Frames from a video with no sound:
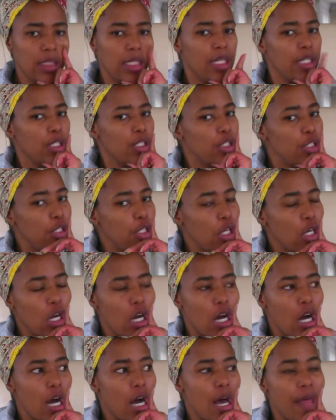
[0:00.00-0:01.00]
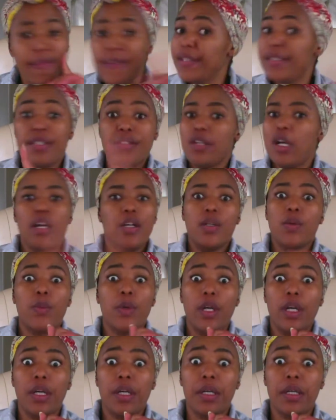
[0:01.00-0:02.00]
yeah, this is not gonna
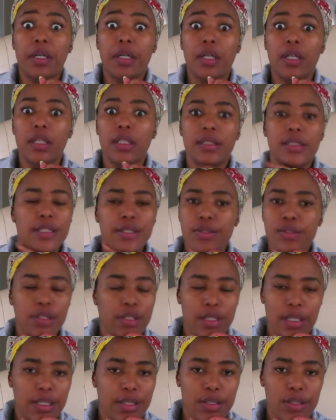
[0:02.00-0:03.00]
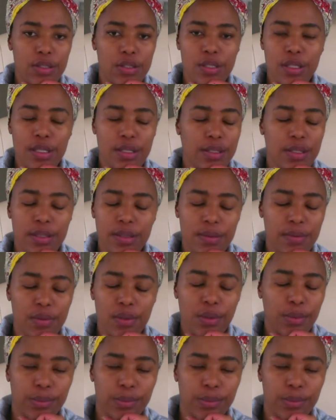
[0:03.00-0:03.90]
work. This is no.